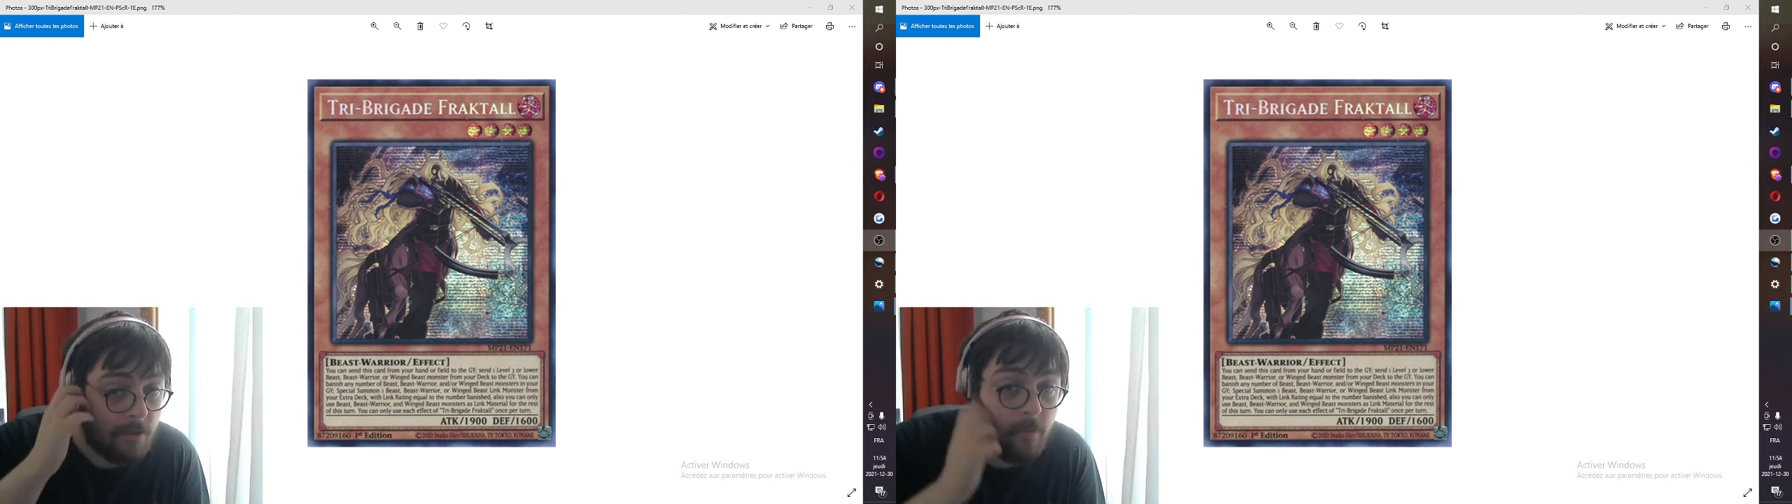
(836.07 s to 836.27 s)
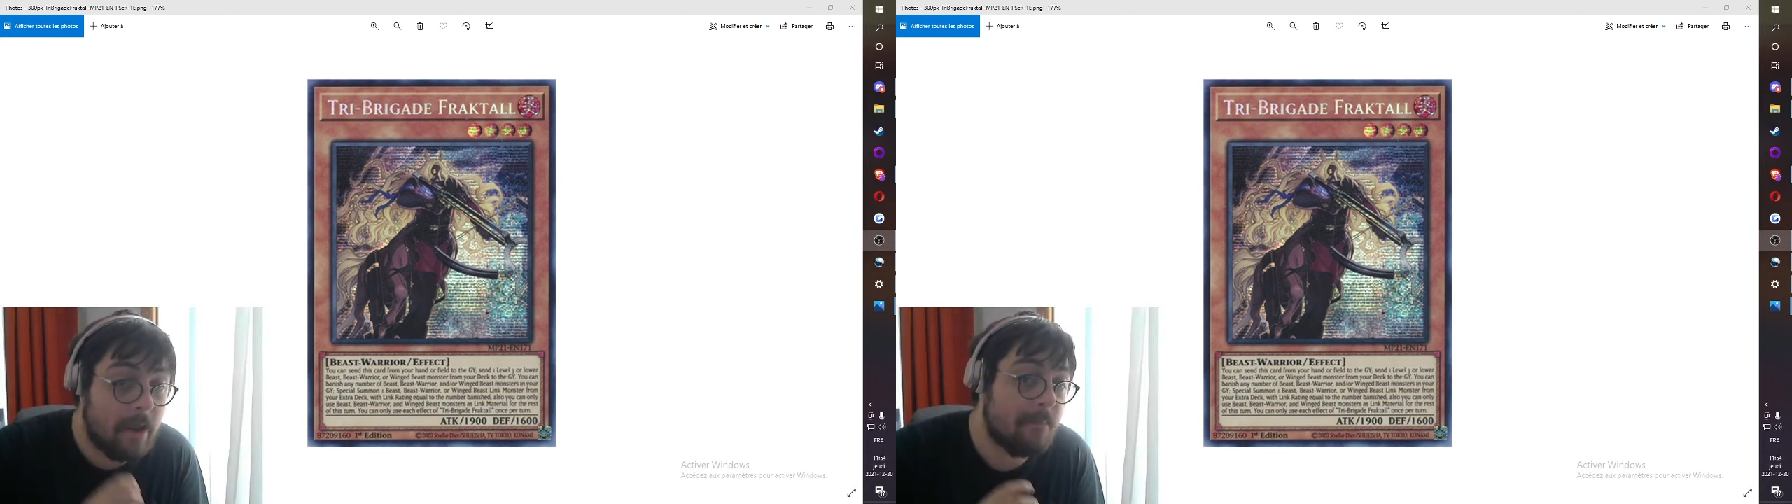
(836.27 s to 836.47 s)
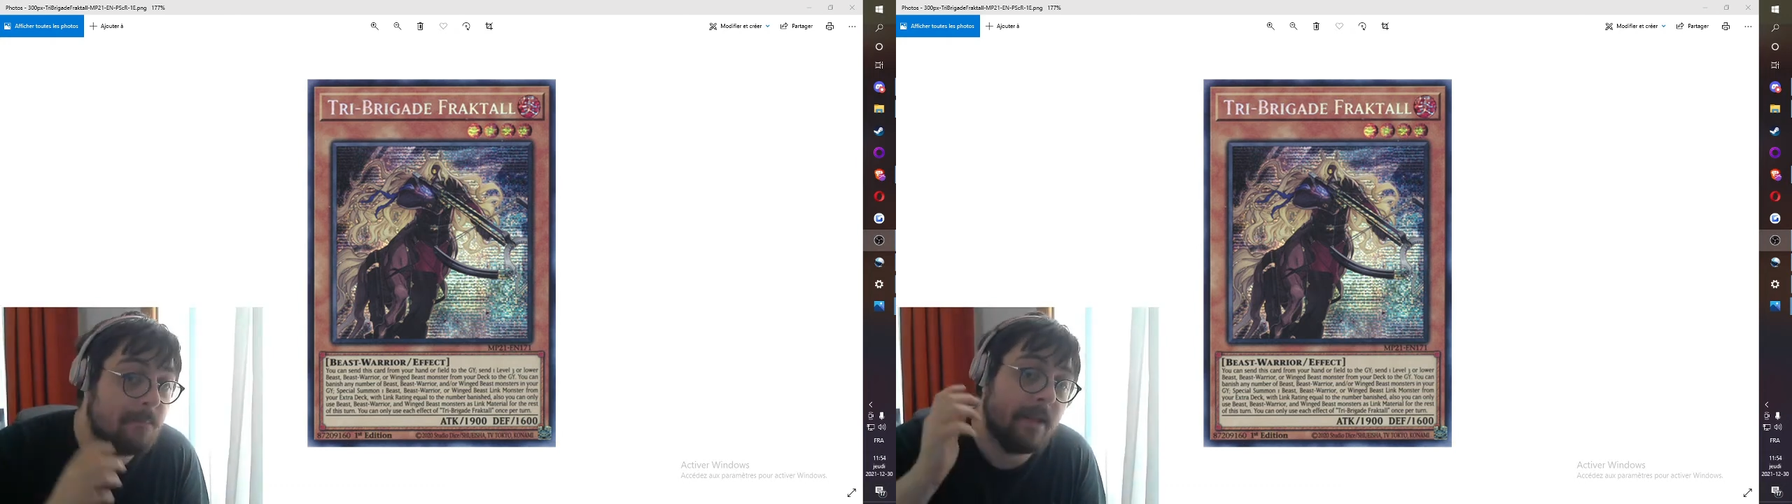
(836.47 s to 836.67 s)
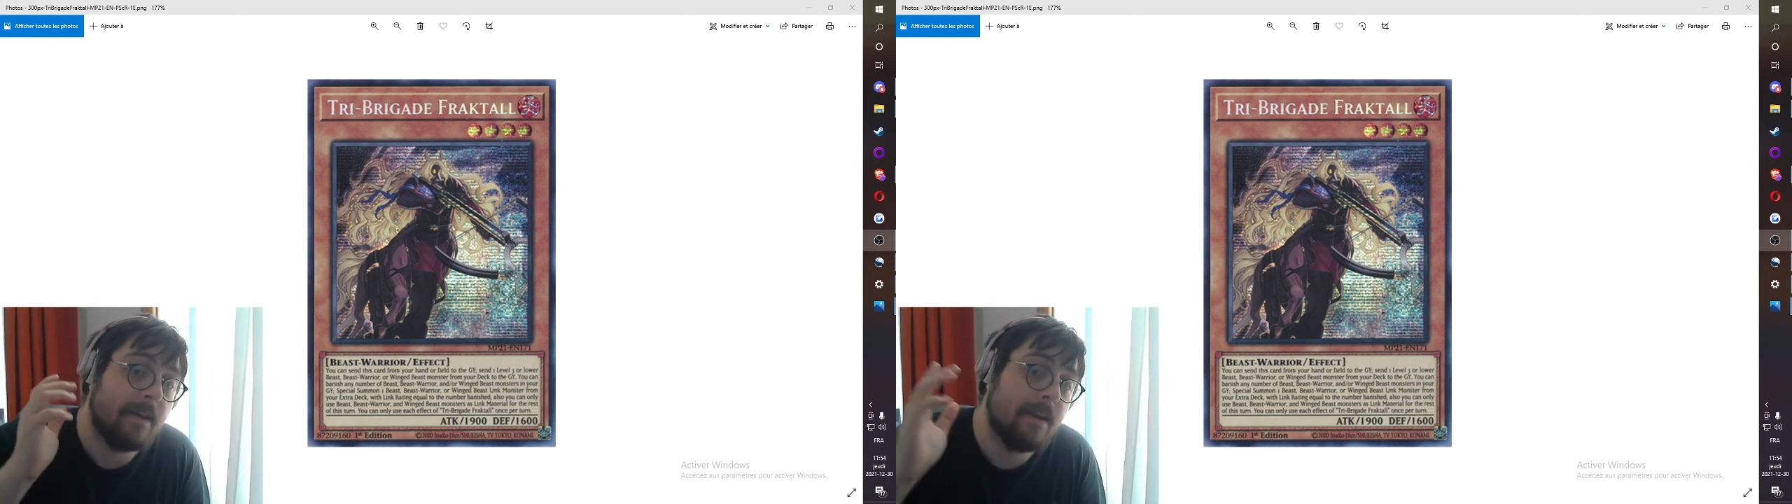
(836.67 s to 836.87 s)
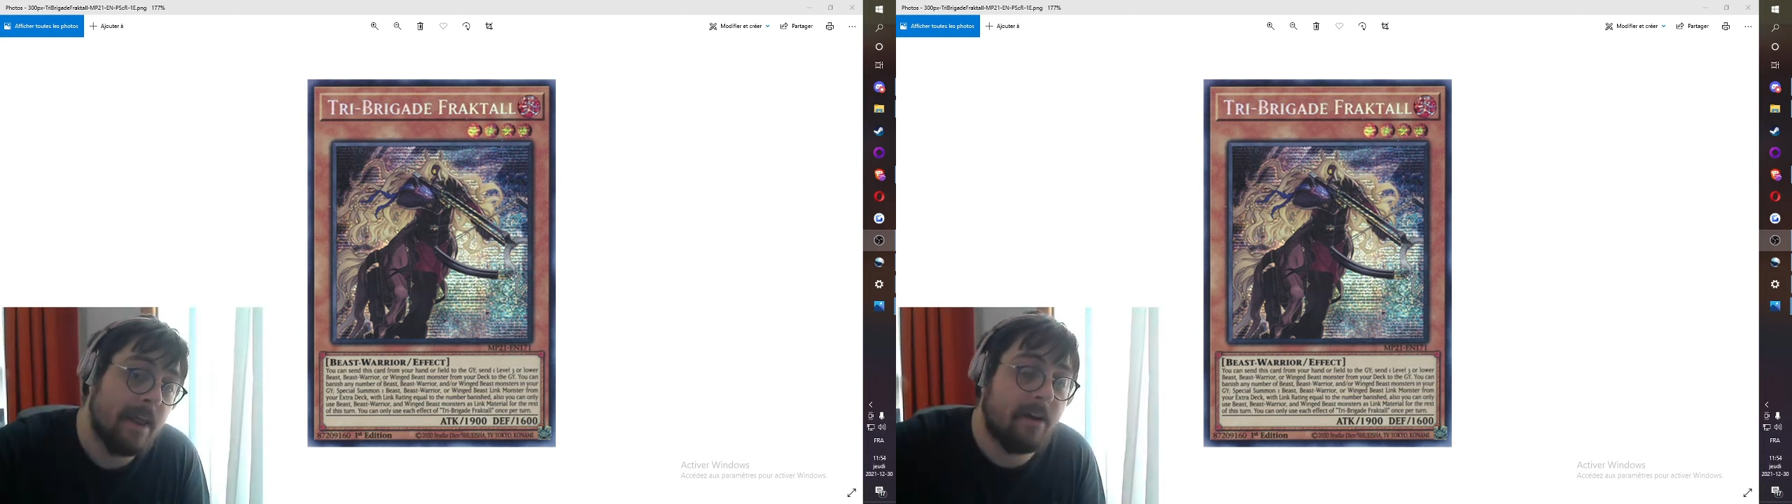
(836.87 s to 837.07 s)
Right?
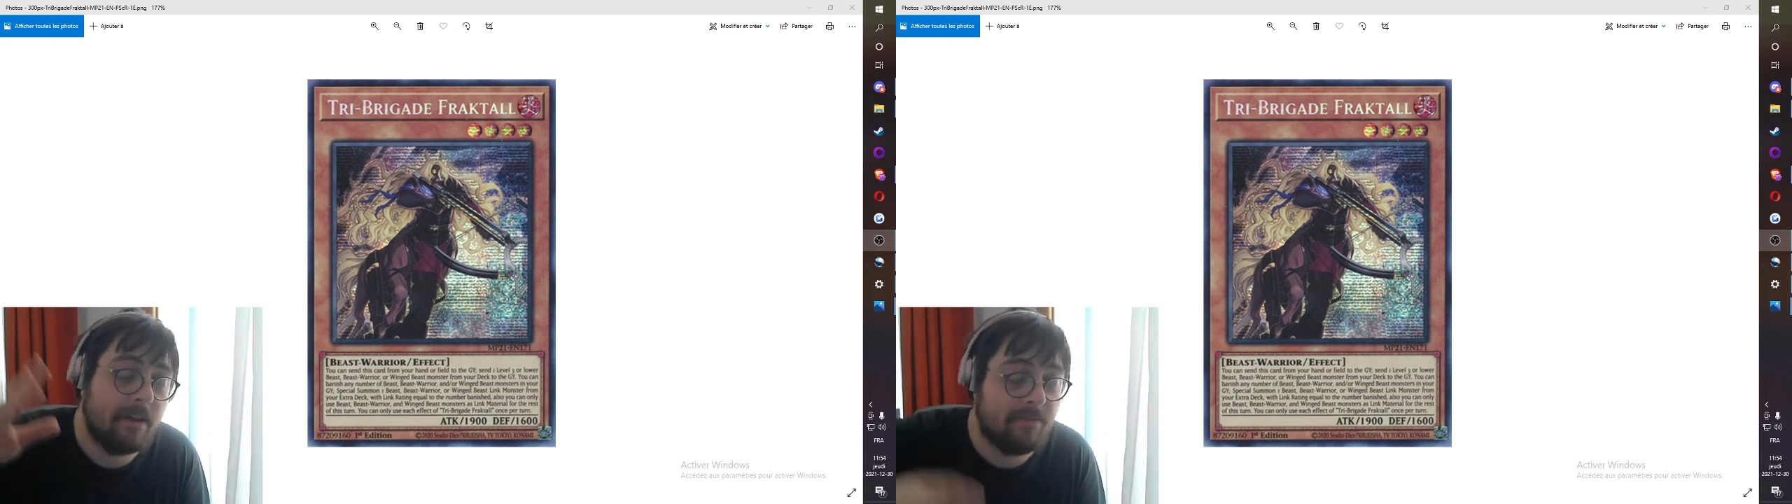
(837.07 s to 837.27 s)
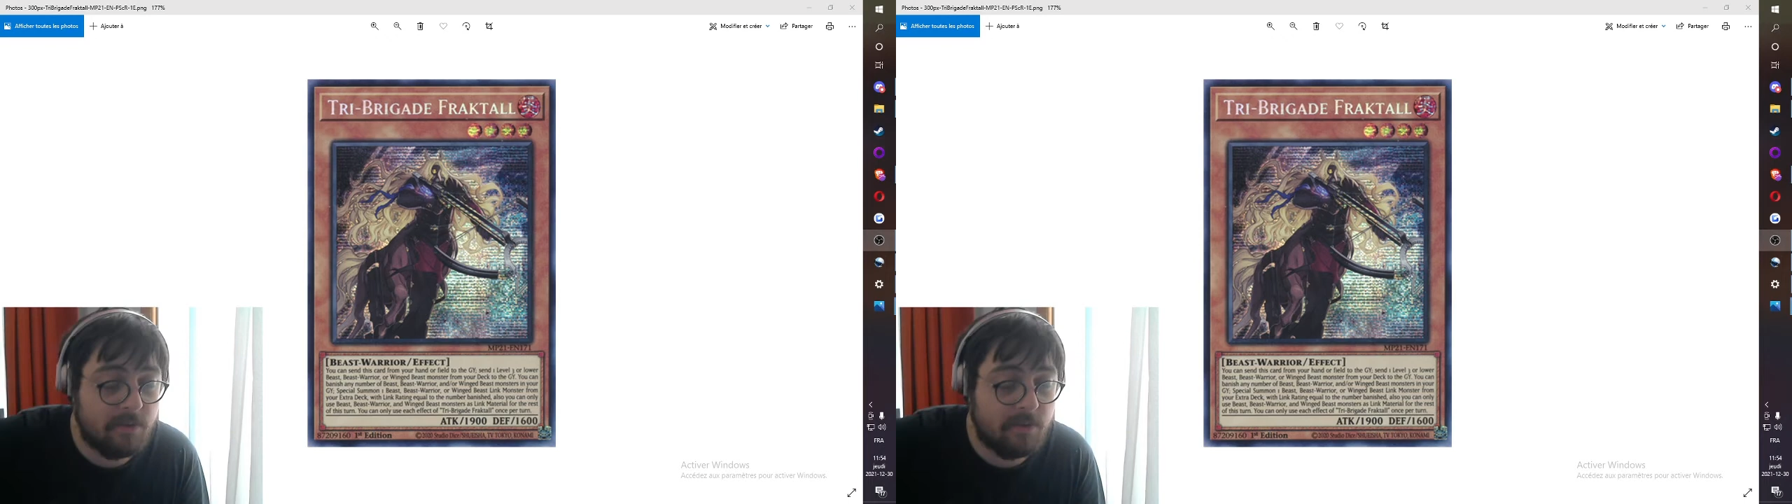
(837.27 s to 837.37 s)
Now if